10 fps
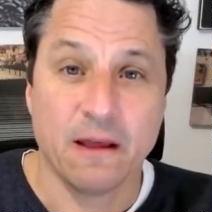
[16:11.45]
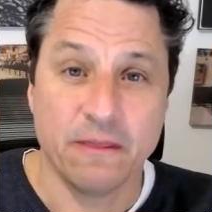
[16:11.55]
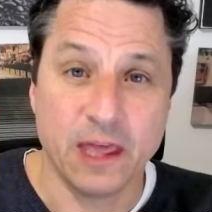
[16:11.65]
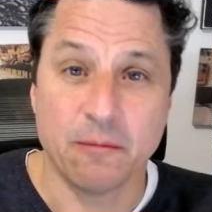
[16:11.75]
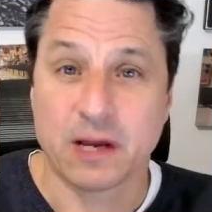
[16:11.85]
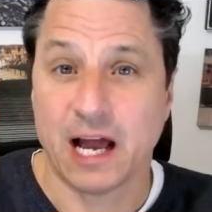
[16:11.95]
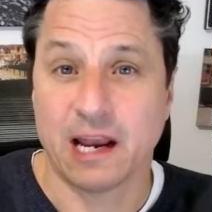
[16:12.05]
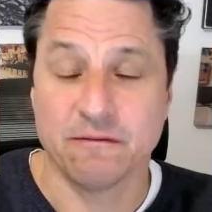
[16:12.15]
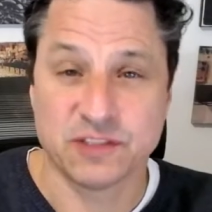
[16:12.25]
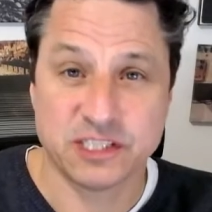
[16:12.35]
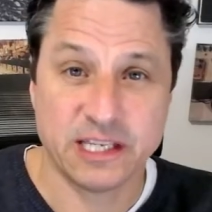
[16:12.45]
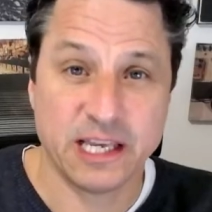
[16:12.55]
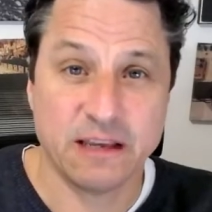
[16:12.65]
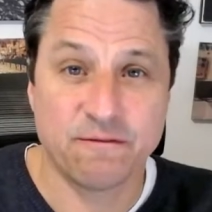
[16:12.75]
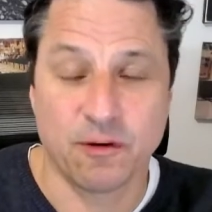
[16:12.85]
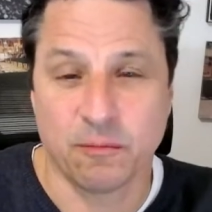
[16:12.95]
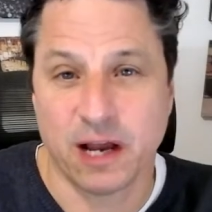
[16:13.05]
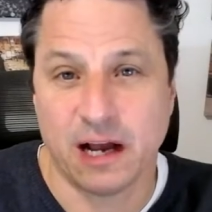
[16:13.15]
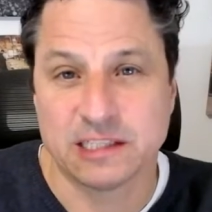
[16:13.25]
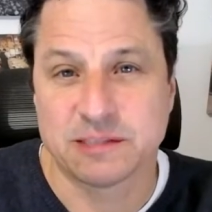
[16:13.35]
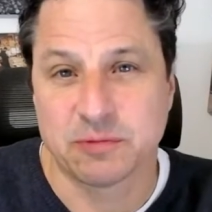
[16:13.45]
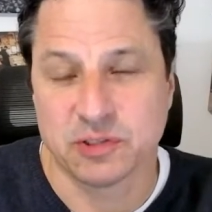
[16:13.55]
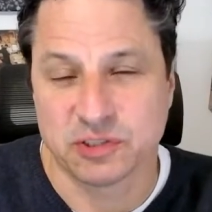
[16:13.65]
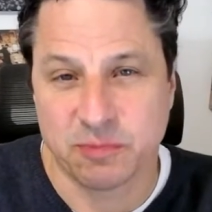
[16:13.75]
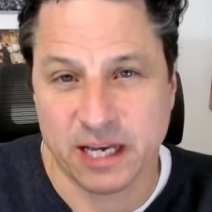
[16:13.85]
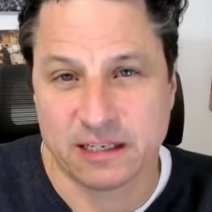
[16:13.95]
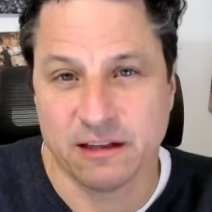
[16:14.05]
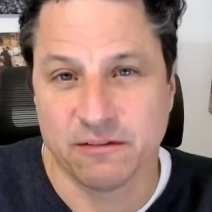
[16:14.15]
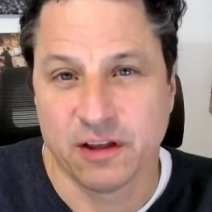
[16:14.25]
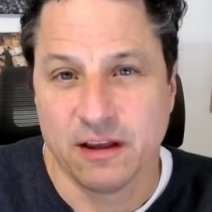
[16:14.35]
them kind of see from God's perspective.